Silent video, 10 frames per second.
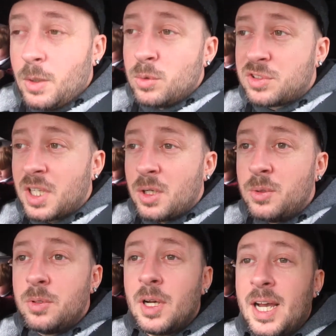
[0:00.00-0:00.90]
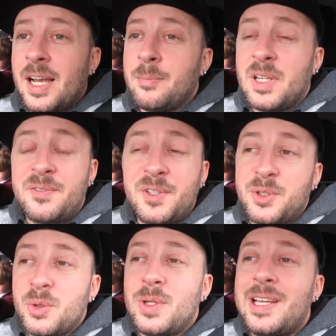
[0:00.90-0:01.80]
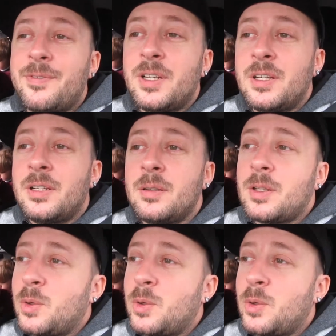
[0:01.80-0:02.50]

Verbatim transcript: also um, if you do leave a